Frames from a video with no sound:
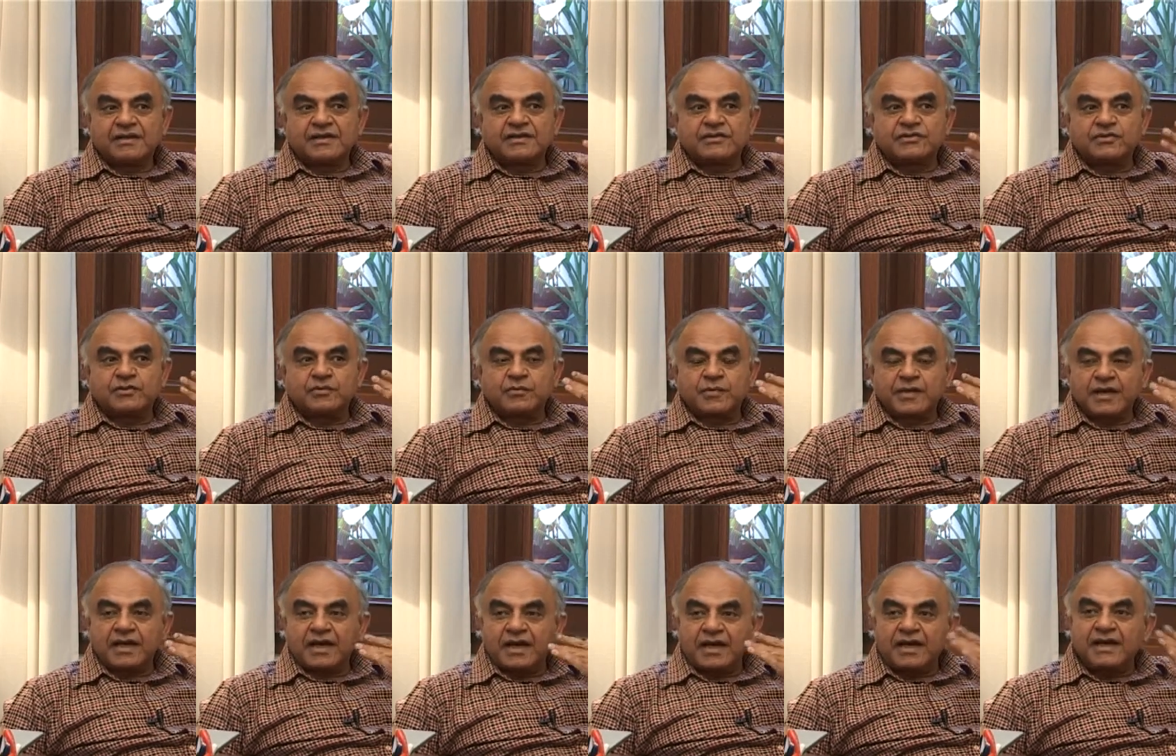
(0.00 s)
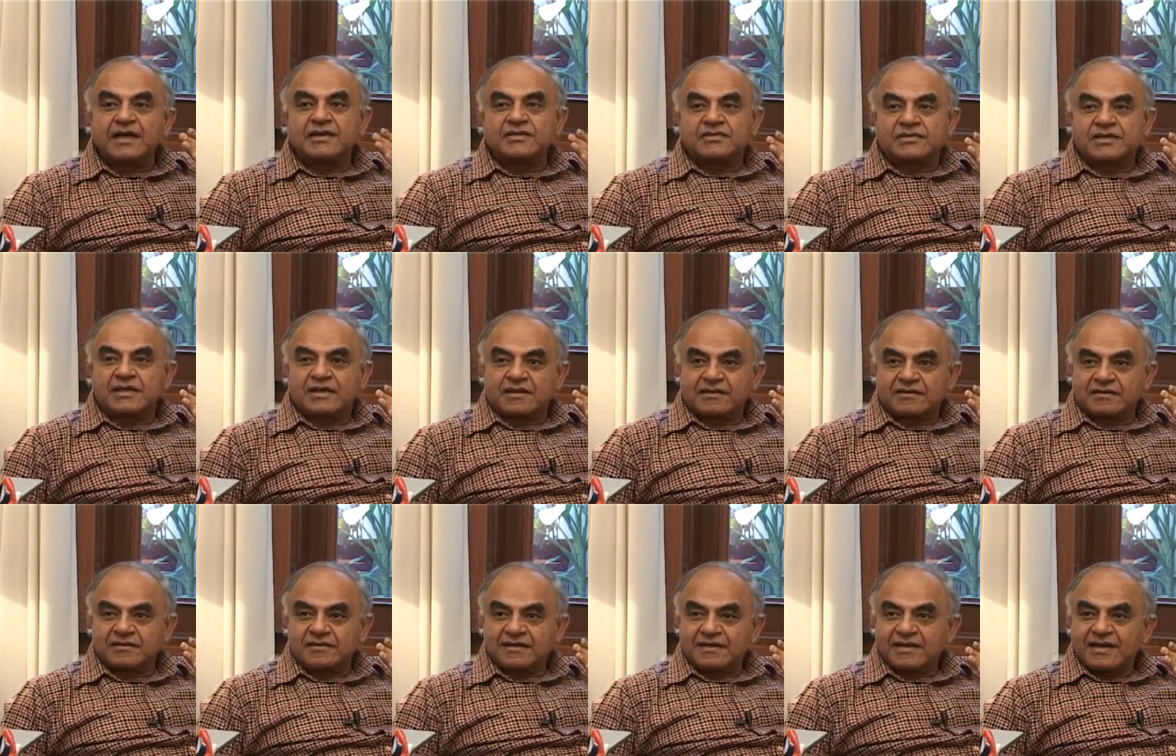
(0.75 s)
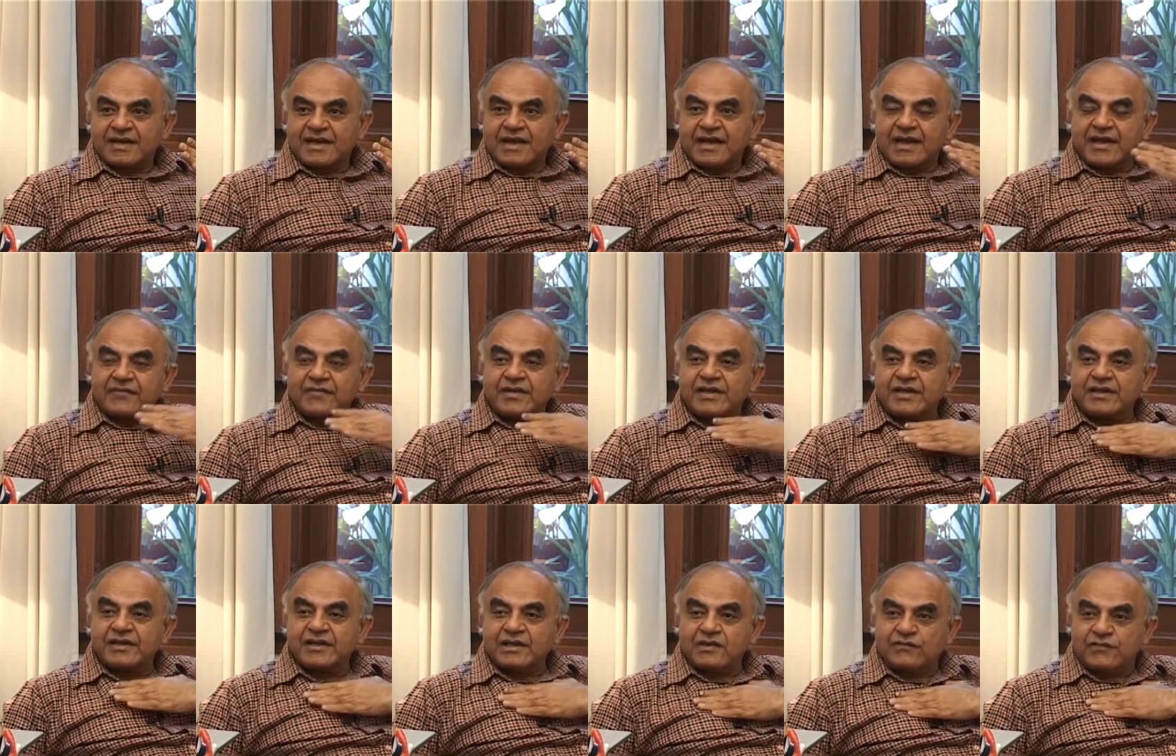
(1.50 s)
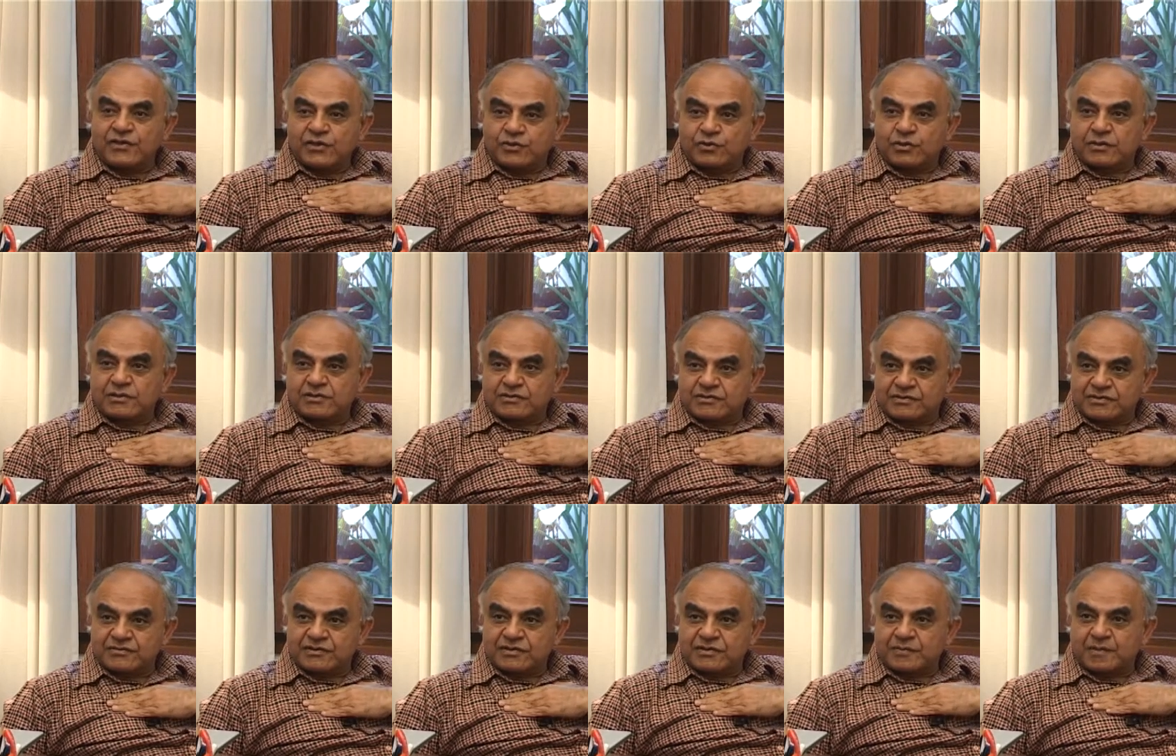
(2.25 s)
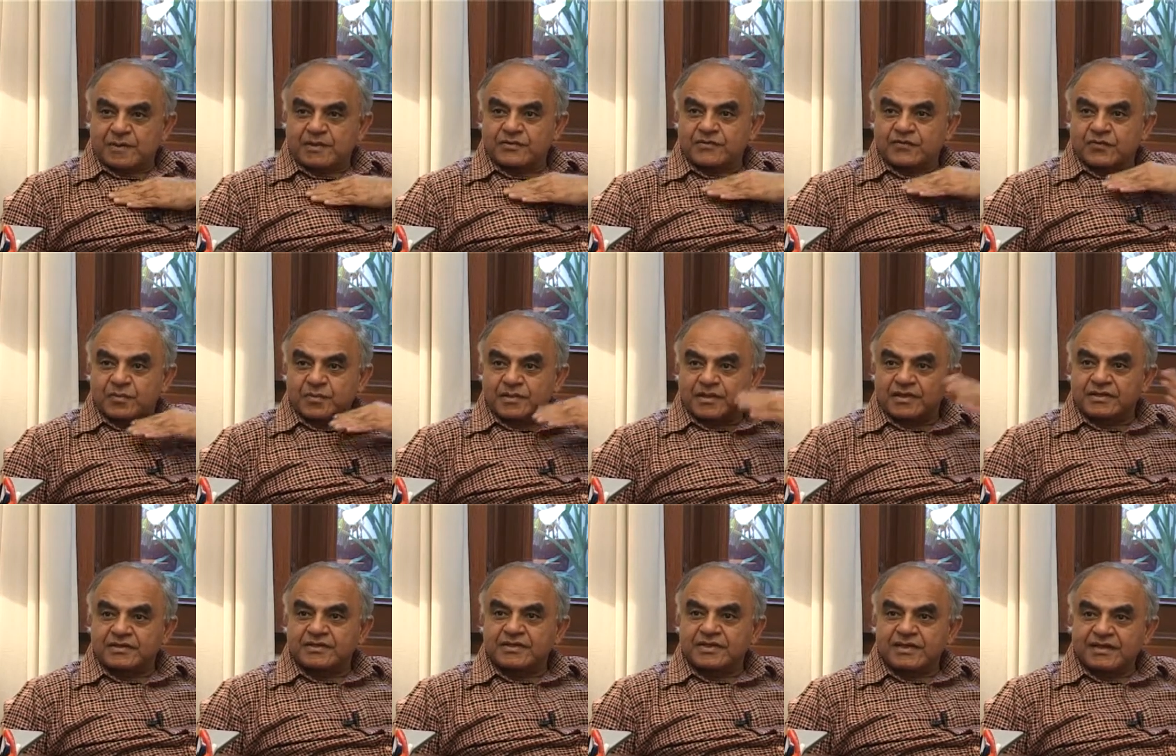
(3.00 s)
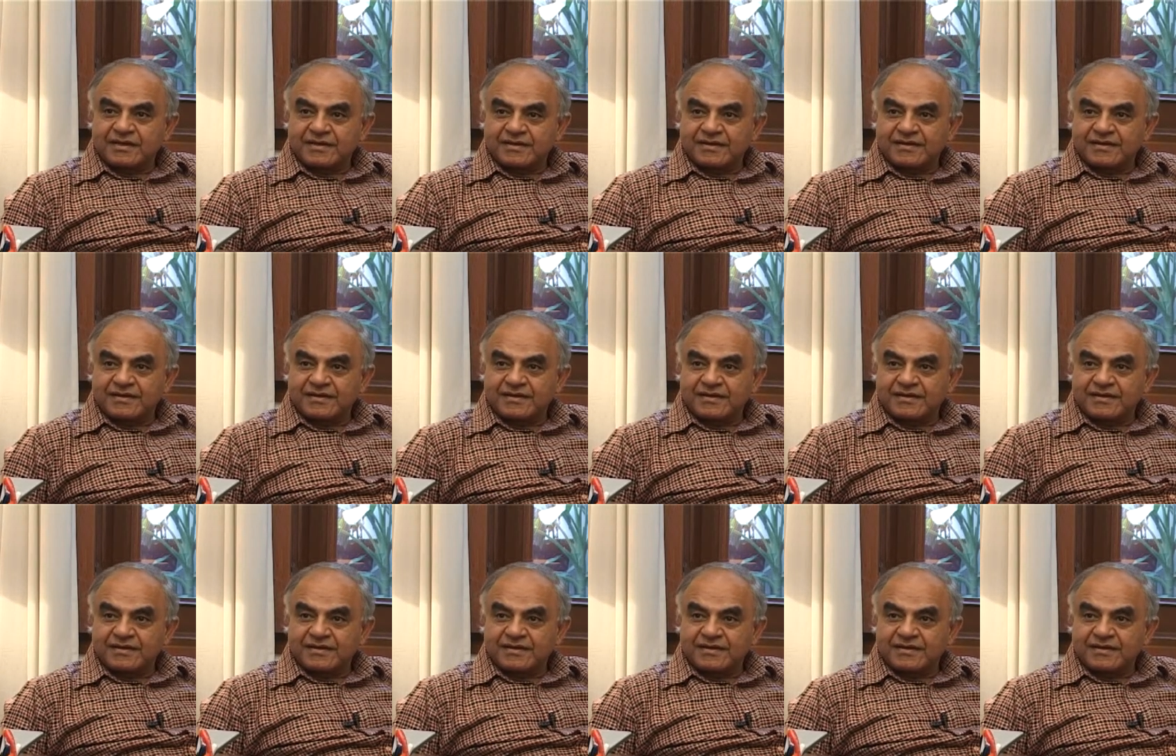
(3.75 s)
It should be ISR. Every individual's responsibility